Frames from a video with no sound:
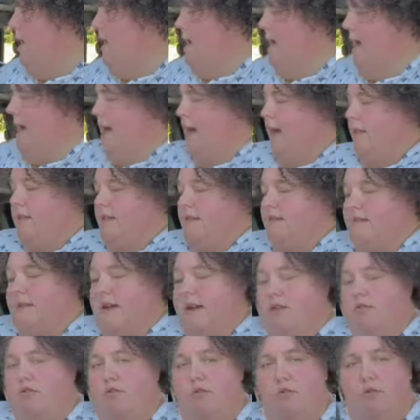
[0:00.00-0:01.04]
I had this
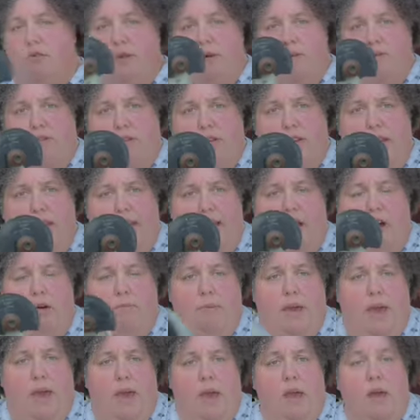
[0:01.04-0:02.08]
nice tool that was going to help
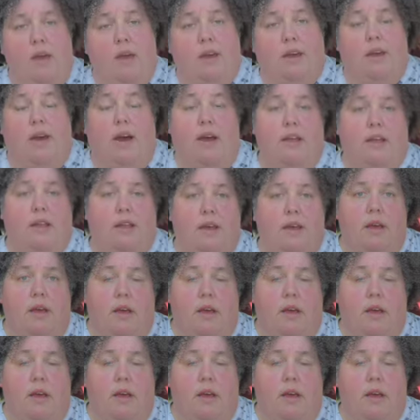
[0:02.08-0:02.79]
me cut